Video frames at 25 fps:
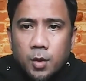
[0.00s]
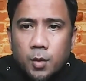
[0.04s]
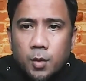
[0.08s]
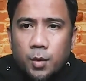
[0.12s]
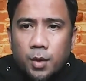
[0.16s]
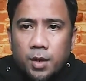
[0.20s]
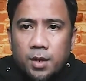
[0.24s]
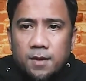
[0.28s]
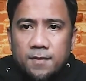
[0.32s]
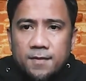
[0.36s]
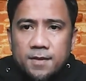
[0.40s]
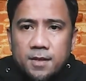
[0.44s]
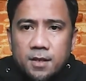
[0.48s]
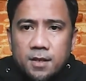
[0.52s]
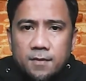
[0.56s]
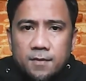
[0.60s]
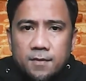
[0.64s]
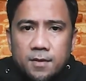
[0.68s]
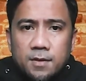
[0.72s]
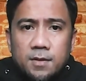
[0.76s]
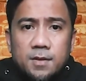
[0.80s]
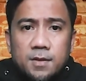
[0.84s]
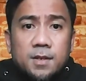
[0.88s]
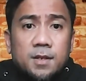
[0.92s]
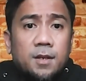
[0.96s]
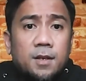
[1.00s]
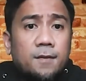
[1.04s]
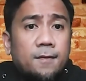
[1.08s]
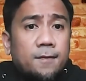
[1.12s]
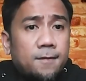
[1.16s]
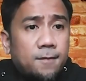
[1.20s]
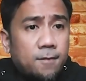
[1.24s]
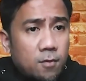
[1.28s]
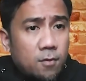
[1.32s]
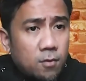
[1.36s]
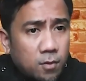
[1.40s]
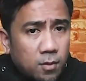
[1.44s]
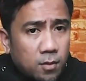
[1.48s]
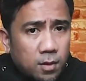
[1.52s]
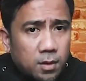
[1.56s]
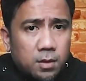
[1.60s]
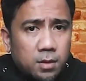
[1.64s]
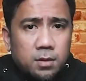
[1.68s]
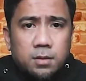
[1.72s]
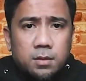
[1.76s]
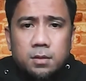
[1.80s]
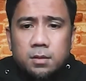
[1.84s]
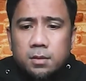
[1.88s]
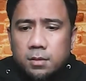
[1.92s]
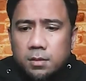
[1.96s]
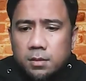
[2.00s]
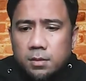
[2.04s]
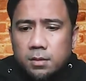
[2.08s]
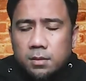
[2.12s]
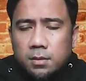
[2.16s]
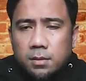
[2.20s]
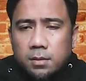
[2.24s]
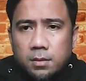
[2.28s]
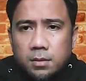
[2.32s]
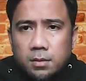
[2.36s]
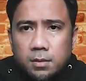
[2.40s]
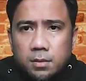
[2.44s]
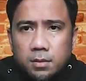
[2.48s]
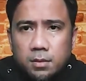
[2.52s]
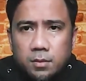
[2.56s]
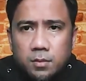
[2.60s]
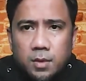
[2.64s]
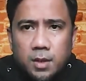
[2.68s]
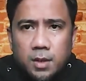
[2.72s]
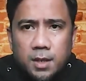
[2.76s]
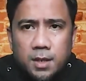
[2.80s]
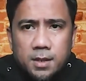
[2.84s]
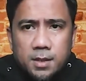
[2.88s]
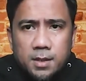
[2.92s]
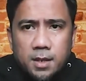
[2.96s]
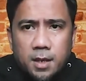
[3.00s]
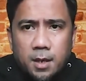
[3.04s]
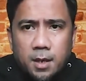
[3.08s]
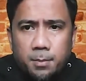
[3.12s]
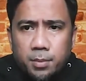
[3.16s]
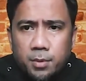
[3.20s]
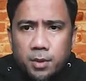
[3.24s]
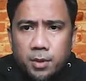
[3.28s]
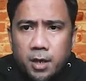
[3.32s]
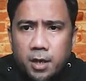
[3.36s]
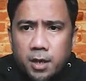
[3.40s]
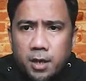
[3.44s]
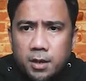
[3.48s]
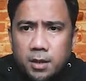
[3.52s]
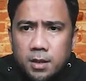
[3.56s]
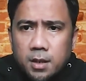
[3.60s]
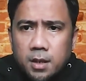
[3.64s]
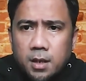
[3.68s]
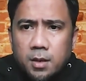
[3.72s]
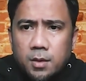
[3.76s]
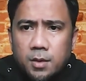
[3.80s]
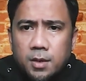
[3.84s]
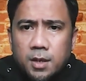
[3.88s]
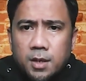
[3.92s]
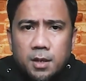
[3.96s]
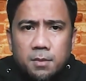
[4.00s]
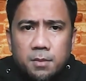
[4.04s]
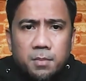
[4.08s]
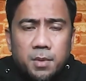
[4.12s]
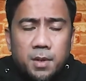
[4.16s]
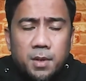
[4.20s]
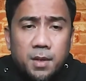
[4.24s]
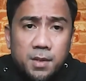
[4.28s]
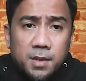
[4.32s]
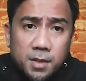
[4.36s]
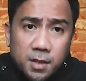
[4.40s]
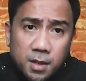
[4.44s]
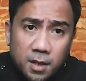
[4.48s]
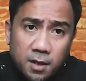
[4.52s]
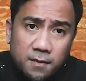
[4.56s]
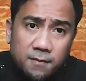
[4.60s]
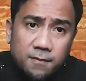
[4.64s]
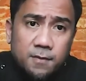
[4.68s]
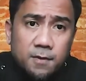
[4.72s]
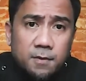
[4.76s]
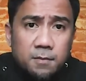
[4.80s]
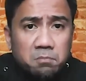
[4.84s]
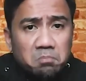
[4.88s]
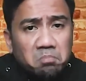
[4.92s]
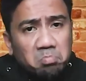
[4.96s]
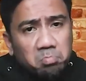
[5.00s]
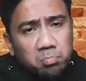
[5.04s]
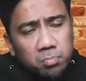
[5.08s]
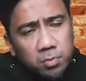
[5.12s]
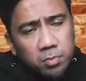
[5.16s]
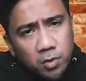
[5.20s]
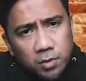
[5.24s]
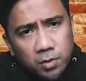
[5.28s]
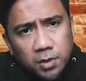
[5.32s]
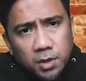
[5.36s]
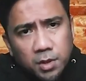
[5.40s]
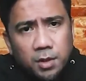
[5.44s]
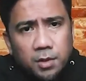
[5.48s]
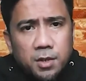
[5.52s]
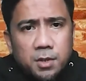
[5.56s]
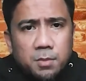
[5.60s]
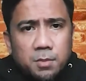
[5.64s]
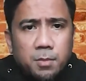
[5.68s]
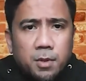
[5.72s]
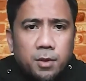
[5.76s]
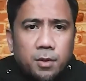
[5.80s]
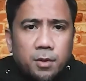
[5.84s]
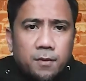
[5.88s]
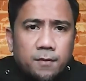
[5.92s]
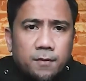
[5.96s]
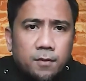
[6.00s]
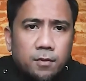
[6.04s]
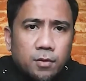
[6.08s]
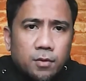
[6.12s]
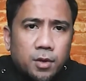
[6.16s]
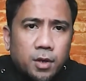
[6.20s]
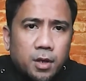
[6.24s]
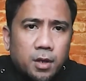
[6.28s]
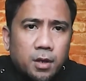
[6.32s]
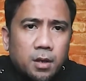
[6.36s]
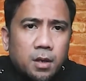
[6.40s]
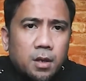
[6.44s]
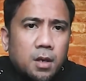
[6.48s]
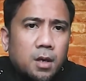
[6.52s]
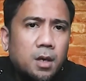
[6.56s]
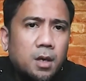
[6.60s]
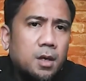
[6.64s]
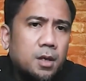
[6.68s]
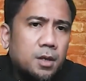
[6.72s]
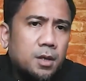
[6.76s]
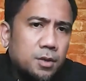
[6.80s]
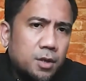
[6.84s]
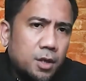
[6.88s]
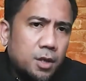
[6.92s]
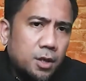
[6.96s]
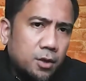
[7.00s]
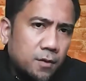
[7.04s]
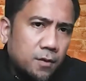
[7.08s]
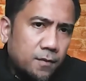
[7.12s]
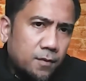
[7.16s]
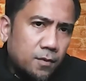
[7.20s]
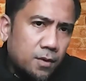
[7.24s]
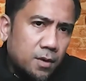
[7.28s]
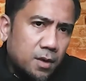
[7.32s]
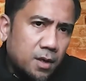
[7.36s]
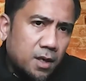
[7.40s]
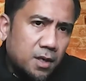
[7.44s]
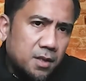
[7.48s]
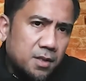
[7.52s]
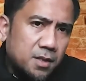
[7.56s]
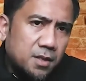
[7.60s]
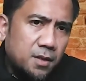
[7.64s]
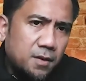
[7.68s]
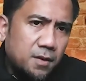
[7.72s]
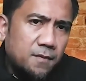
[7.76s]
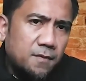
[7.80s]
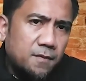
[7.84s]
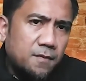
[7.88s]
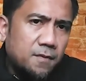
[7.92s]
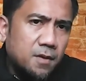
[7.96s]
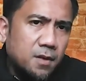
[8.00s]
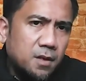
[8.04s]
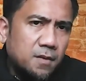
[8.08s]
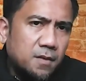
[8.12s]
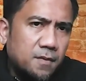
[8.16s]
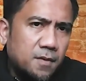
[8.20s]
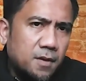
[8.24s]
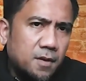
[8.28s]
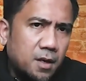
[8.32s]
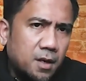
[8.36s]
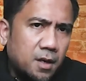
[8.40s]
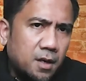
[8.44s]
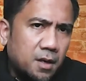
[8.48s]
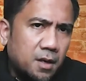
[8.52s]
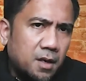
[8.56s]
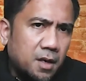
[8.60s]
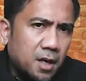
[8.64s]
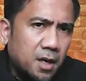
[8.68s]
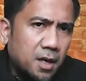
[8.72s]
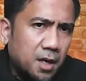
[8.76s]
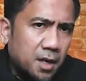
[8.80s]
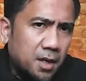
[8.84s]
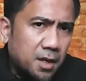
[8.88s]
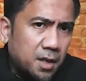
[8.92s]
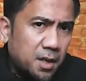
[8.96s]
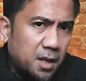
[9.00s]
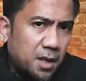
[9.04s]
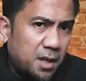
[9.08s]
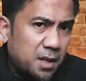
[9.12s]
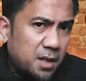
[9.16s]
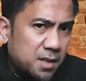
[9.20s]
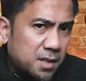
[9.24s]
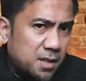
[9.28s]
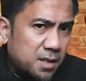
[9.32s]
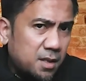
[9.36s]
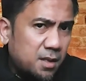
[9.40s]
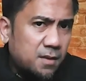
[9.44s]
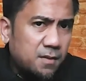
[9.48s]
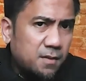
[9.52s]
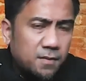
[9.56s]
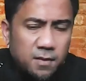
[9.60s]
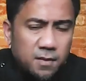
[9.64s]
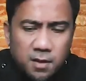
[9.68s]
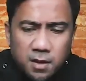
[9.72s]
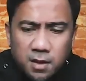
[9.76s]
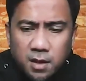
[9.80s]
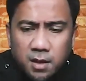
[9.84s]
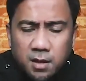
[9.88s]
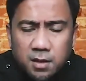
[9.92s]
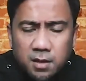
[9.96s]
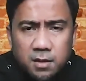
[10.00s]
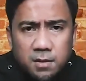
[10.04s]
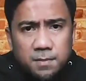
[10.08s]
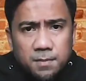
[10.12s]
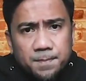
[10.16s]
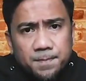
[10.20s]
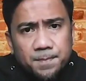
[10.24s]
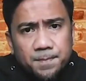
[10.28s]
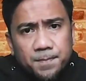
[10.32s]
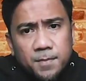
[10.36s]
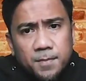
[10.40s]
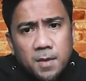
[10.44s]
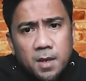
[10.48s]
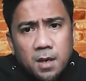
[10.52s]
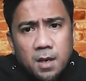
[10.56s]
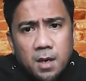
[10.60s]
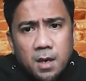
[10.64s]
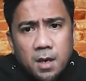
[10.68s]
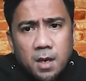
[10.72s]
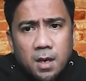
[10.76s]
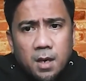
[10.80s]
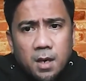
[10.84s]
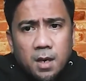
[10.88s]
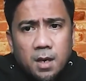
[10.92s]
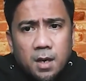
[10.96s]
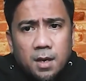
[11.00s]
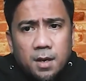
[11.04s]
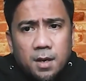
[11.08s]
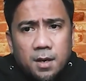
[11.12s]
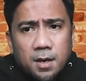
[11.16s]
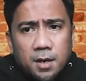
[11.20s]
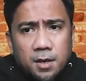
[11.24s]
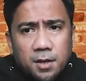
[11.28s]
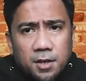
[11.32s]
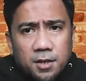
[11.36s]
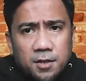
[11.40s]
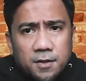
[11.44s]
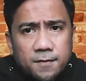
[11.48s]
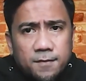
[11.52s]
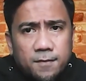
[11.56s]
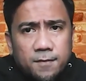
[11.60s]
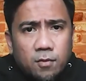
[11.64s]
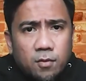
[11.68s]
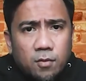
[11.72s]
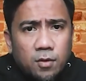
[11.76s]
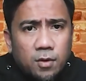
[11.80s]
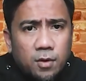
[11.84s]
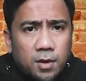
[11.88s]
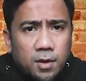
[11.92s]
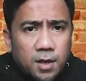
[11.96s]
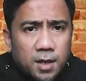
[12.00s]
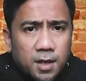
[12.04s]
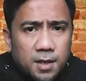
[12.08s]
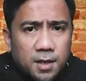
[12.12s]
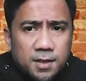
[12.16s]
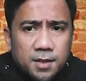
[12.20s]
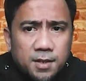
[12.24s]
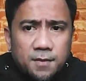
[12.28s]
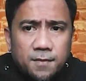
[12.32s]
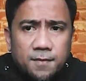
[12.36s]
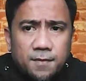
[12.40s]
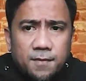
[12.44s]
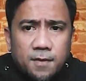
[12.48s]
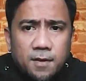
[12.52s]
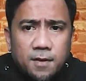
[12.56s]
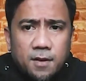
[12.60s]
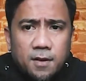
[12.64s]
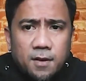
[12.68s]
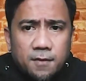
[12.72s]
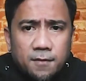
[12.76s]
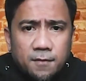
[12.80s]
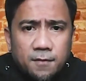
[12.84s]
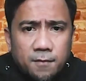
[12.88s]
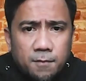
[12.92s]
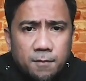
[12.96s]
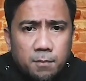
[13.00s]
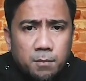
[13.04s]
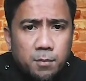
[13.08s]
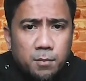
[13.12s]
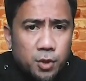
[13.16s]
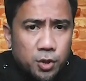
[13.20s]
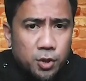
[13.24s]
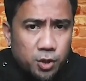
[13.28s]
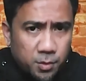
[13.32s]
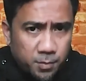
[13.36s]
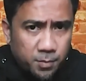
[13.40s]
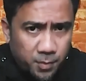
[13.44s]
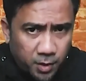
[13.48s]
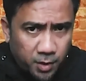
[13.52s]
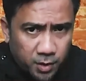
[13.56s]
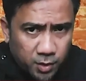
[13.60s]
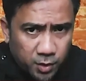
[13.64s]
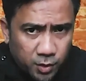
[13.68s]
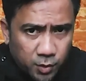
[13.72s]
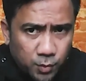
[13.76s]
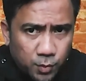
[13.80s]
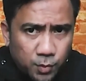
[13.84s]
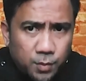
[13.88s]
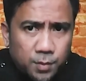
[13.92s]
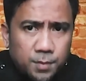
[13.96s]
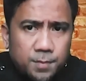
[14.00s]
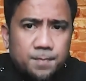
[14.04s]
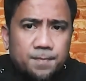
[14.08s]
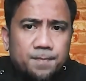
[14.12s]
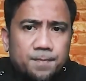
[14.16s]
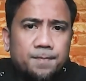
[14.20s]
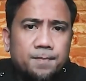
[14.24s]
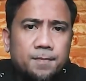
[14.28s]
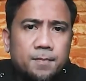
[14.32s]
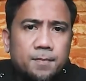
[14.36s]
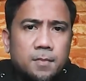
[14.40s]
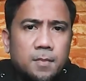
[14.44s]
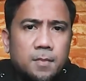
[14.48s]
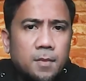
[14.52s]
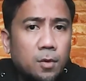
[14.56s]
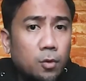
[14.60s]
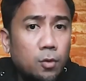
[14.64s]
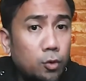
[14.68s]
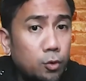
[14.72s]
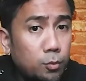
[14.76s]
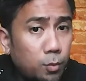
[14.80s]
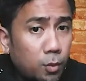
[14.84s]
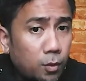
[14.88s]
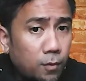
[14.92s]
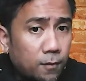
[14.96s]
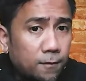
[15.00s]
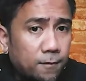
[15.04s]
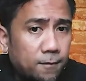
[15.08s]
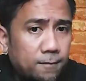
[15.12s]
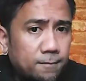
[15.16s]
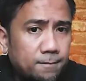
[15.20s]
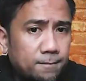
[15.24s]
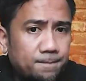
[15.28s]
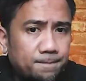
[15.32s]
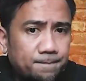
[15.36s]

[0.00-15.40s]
Queen f7, c4. White has the upper hand. Now knight b7. Continuous maneuvering. Try to go for knight c5 and knight d7 later. Knight h4, knight c5, bishop e2. Good move.